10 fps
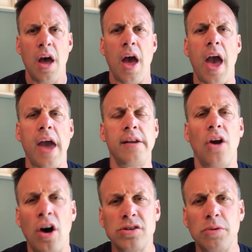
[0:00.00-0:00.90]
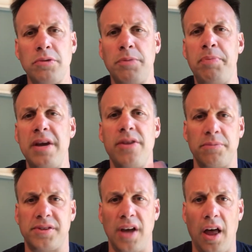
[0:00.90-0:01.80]
and also to be
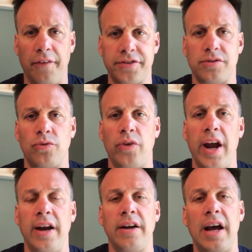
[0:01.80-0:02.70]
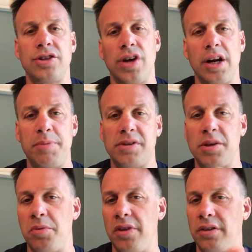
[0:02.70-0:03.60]
themselves, right? Not trying to be
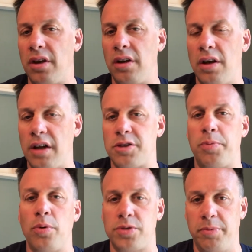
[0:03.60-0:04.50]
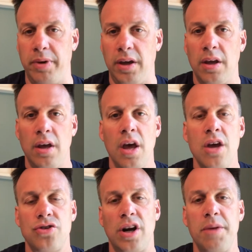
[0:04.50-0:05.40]
someone that they're not supposed to be.
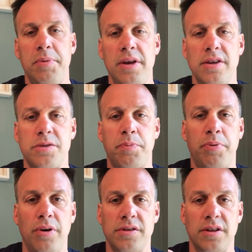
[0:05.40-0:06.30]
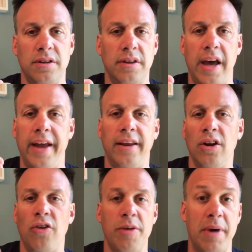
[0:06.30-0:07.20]
Trying to be this person that,
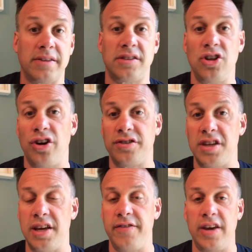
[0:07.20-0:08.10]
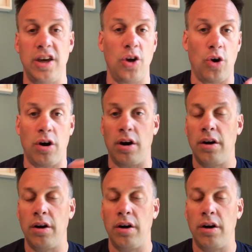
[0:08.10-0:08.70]
they might see on TV or